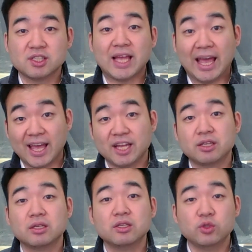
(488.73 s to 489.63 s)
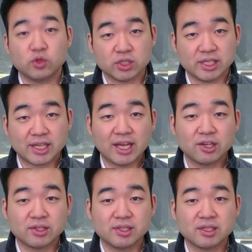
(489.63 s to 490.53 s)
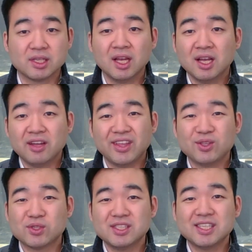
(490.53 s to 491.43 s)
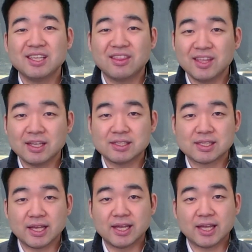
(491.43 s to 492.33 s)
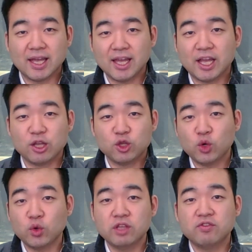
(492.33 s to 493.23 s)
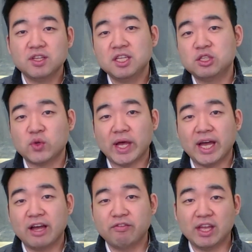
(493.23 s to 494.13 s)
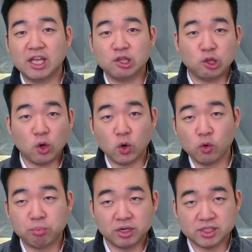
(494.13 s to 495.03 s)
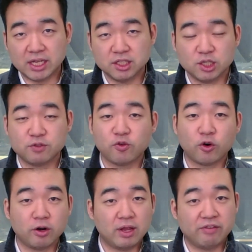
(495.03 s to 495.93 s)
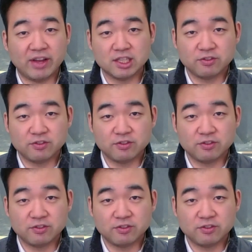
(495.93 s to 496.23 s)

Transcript: and usually calculus. They do sneaky things like, hey, you don't even need to have a low percentage for advanced